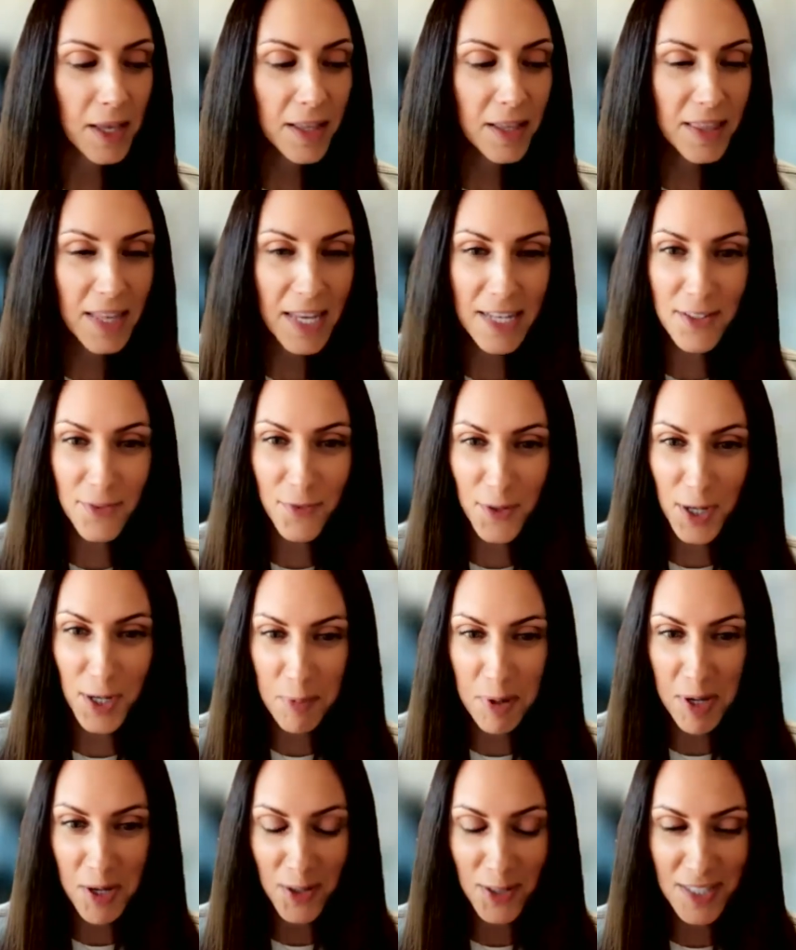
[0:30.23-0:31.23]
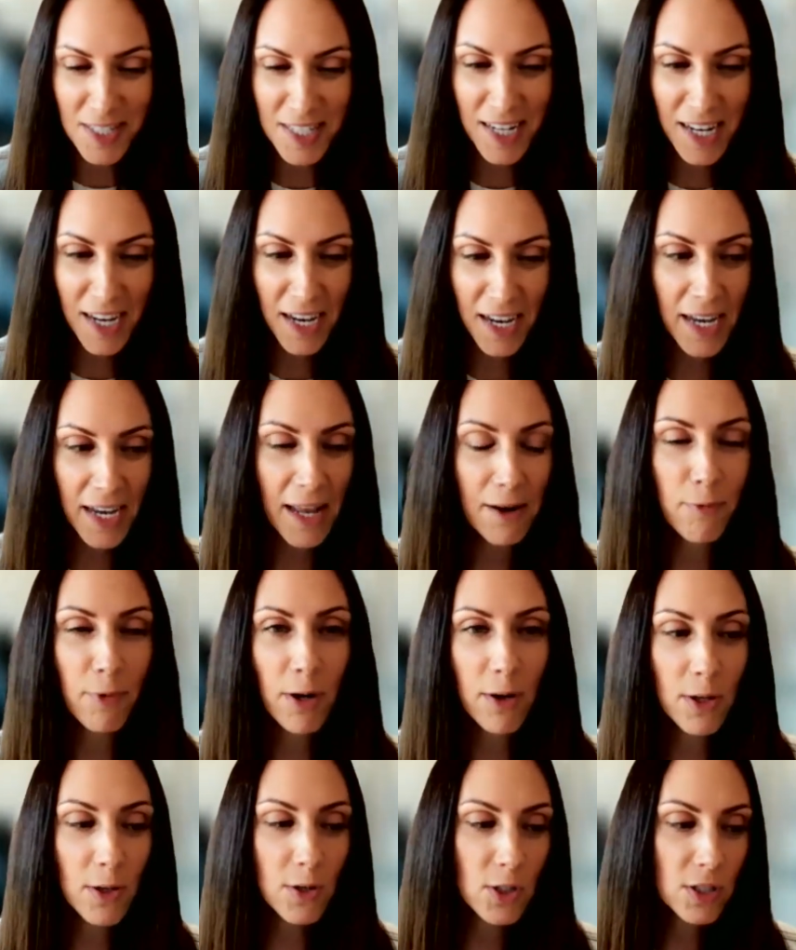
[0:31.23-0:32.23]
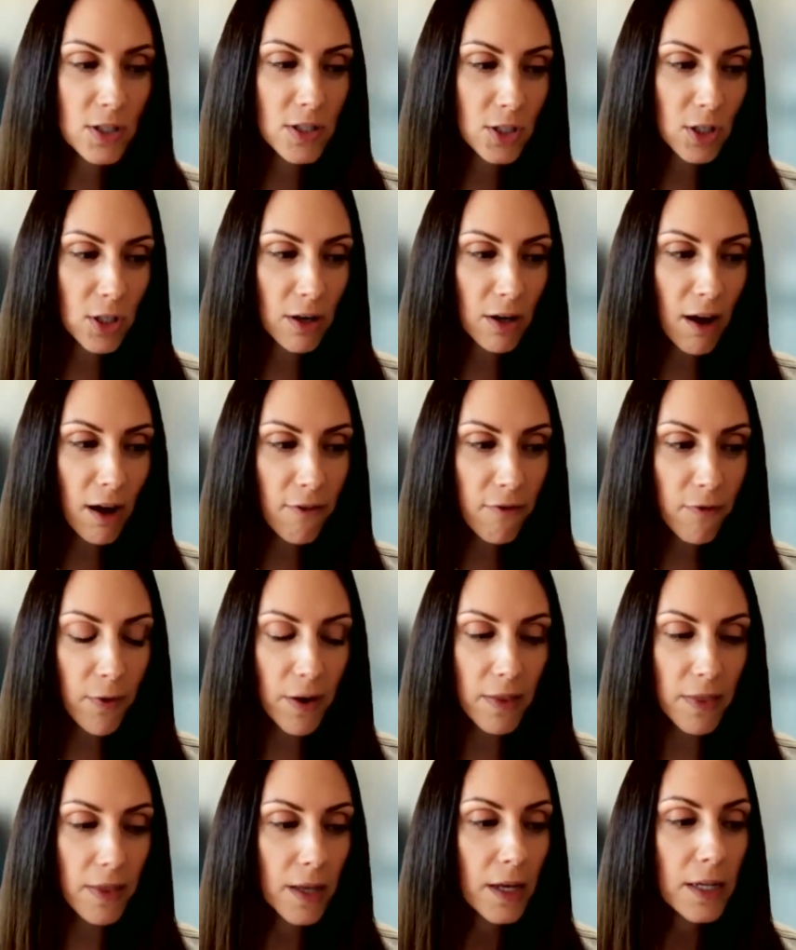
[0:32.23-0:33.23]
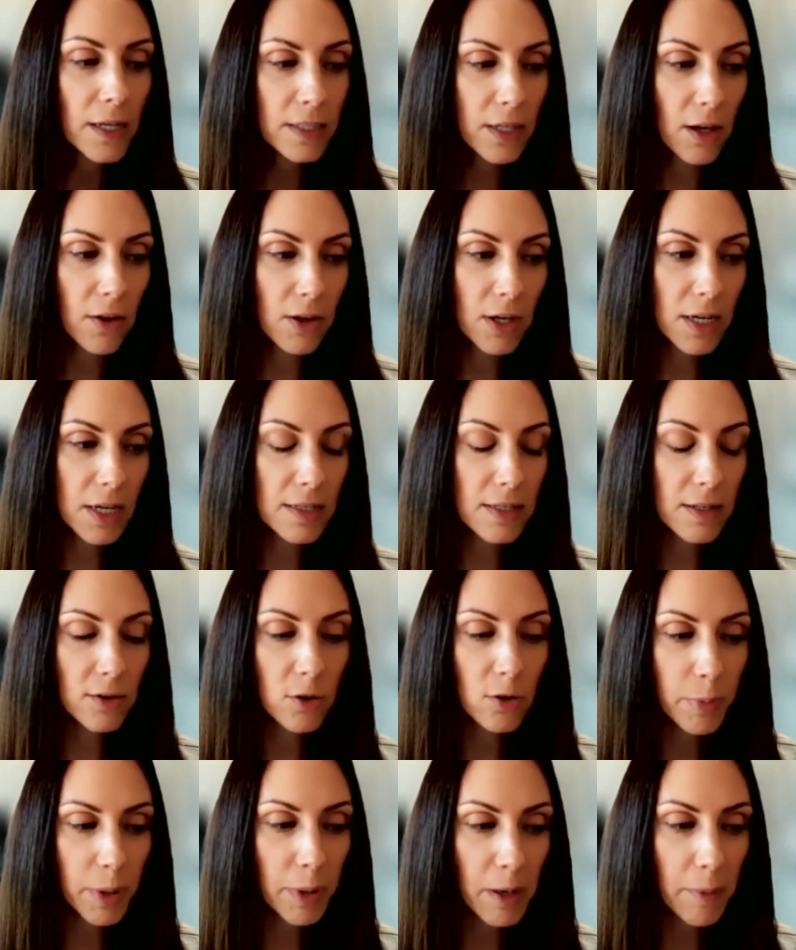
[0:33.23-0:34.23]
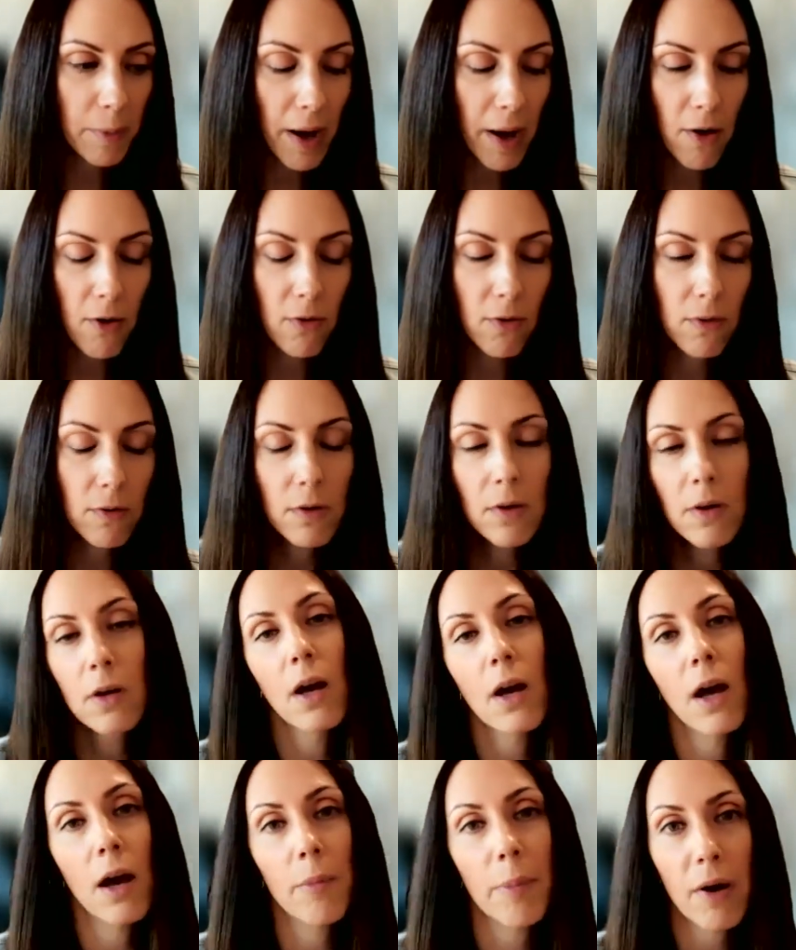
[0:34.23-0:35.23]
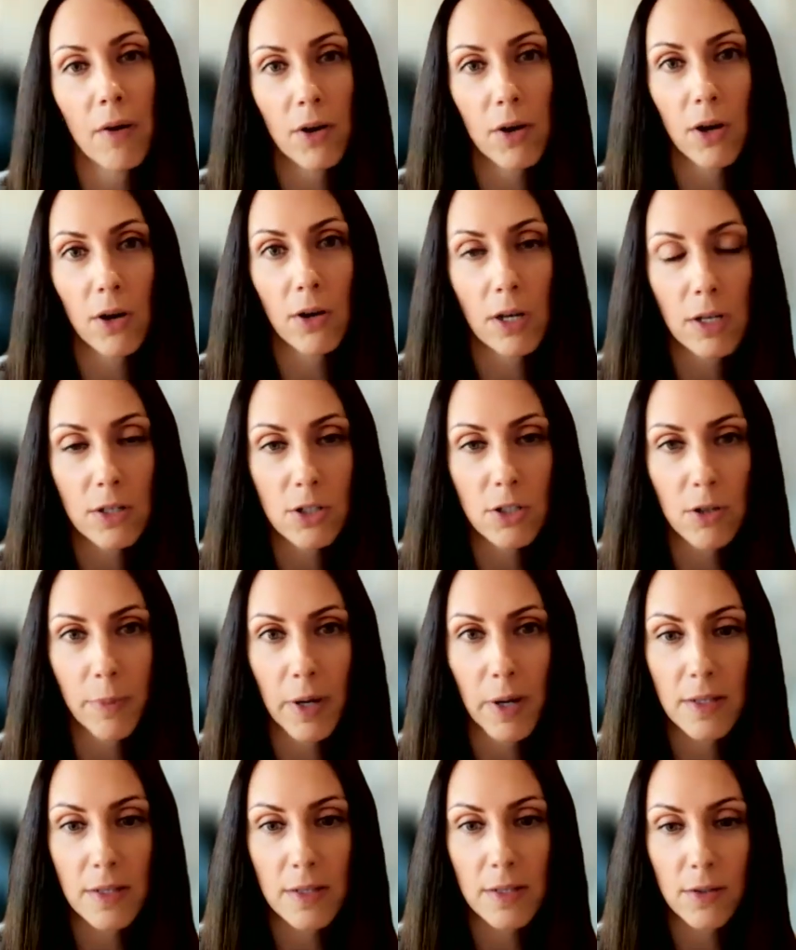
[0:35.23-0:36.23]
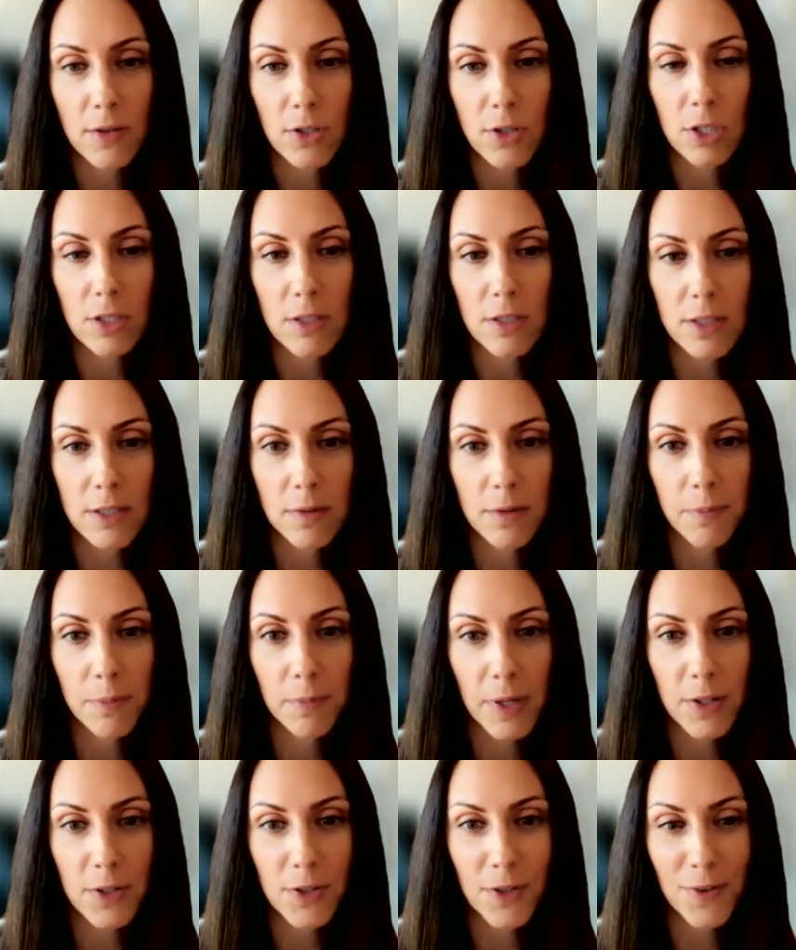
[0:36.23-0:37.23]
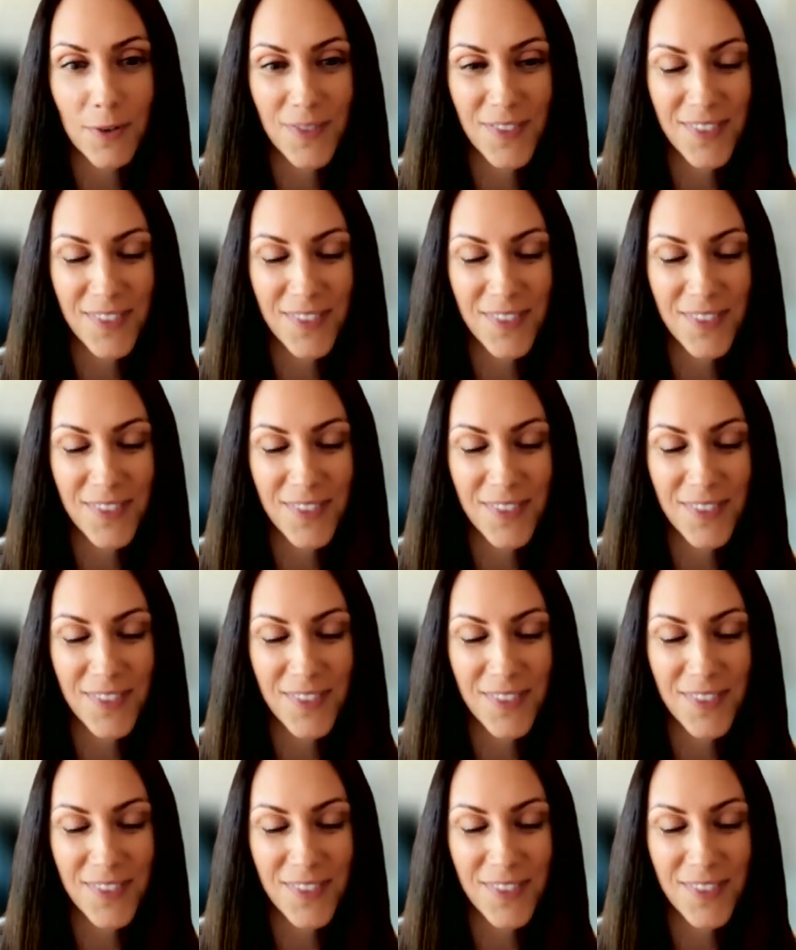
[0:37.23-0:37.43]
Thanks for coming on today. And why don't you just start off with telling us a little bit about Guardian Termite Solutions, Pedro?